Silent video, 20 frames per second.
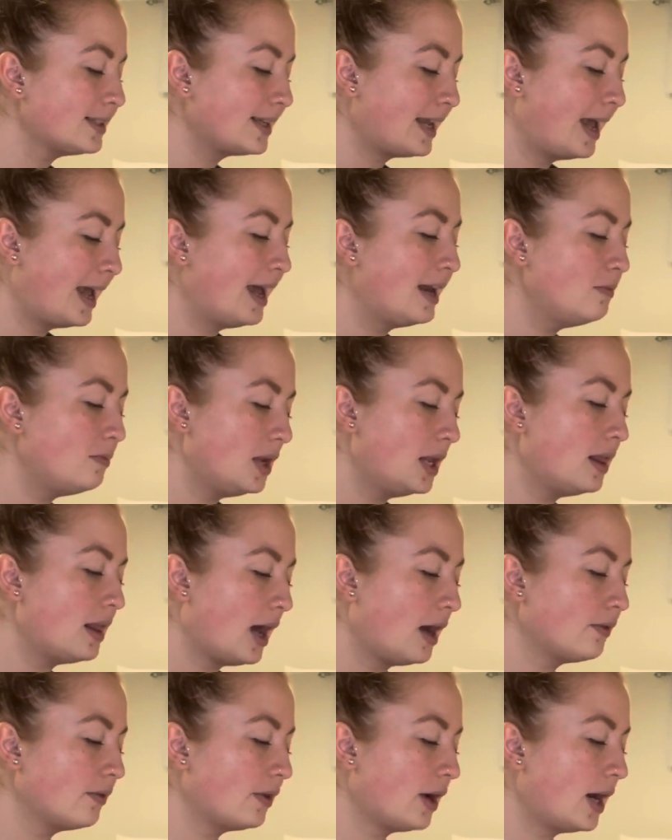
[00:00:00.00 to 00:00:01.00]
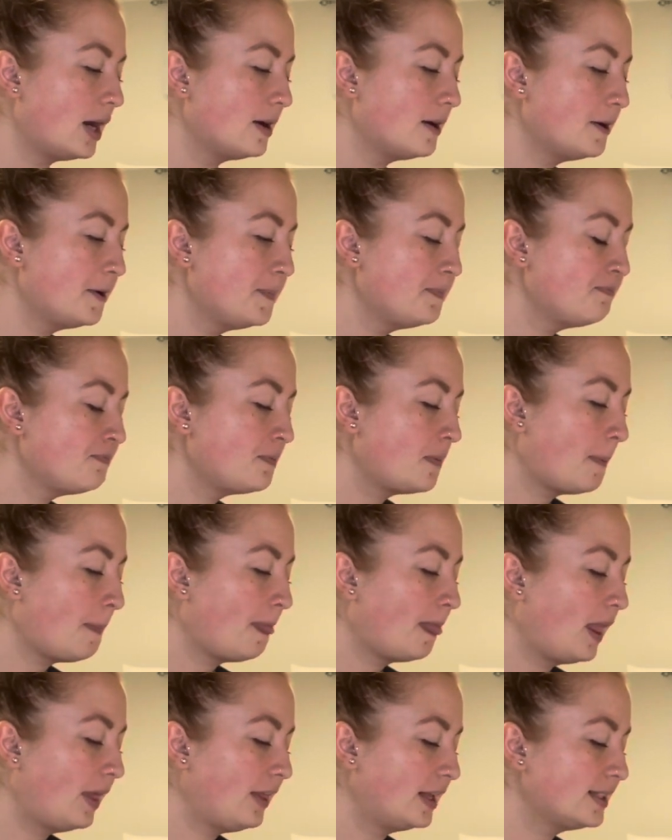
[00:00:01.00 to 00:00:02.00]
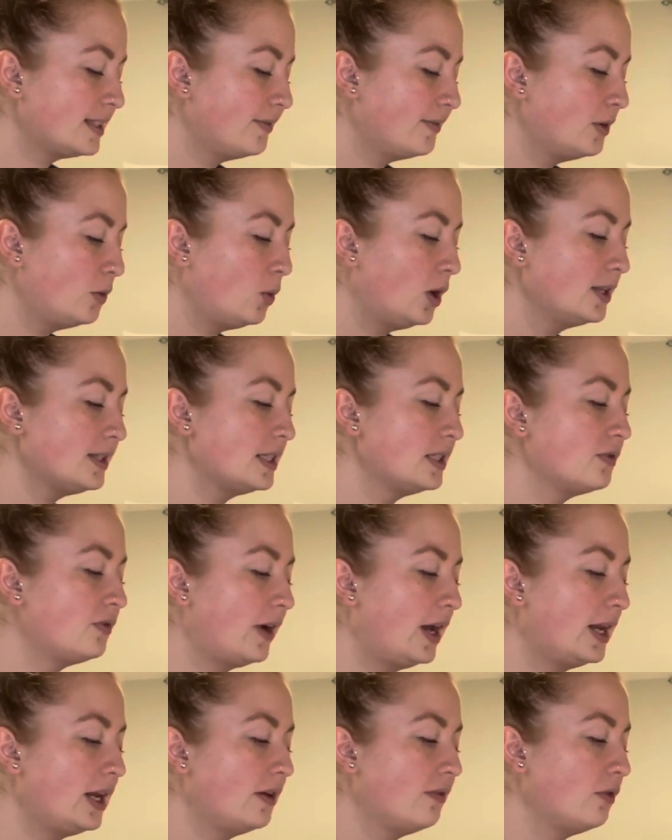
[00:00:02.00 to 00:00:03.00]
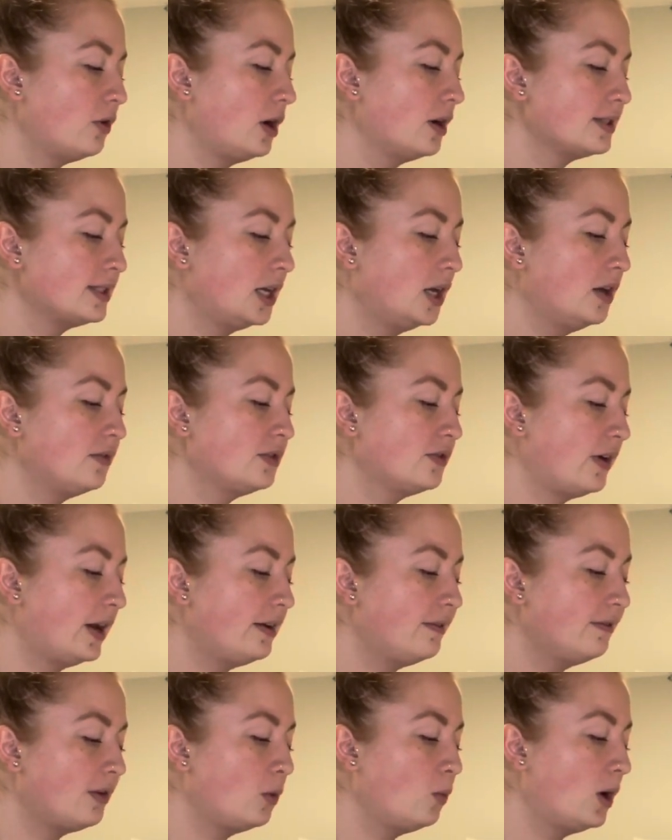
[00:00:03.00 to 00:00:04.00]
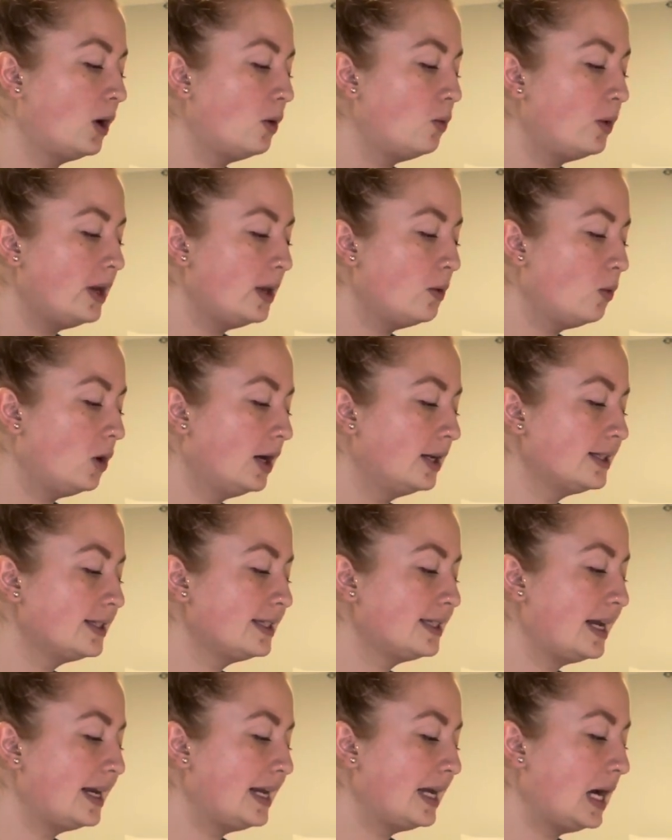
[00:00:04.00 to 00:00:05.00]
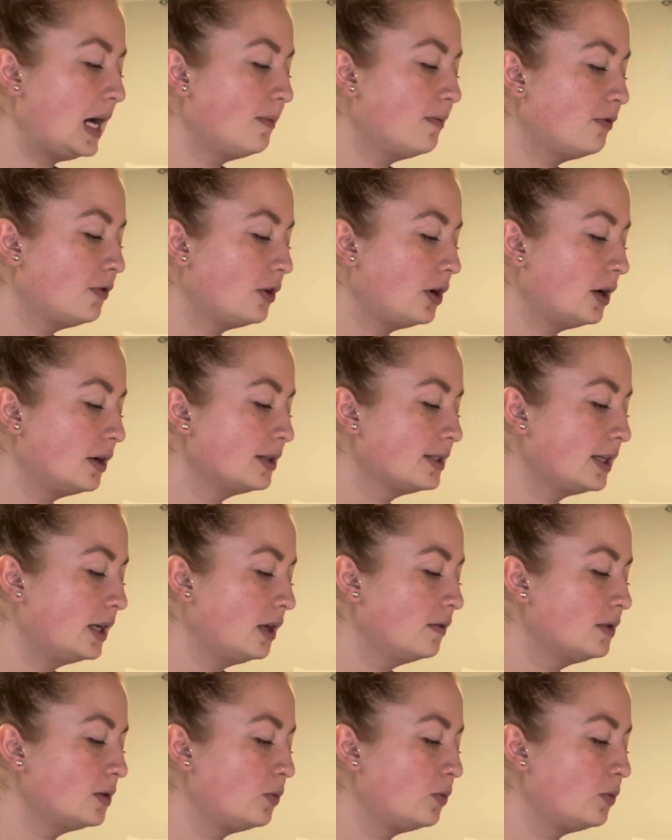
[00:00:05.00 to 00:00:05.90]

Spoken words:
can be that, right? That Seven of Wands is fighting for ourselves, fighting for what we want, standing up for ourselves.